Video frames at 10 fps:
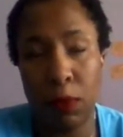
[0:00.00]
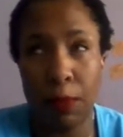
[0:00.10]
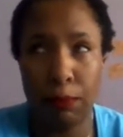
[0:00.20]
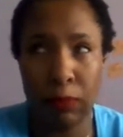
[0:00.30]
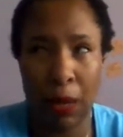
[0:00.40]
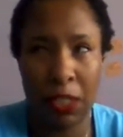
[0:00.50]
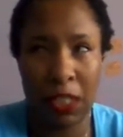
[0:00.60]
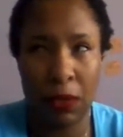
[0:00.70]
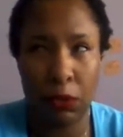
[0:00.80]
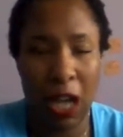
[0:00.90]
probably
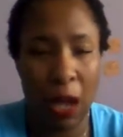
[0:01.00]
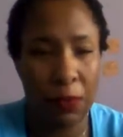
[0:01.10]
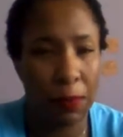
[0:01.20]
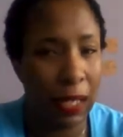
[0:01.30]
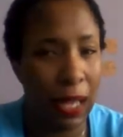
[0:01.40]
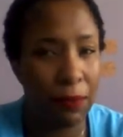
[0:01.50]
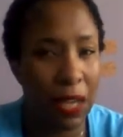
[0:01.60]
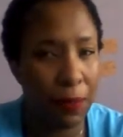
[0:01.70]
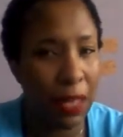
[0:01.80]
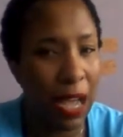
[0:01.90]
several times in my
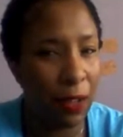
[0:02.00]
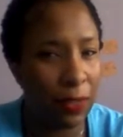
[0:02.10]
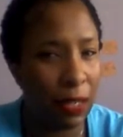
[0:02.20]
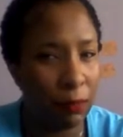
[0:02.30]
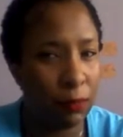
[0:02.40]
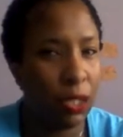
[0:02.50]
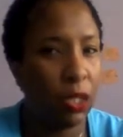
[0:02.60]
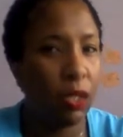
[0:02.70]
lifetime now that I'm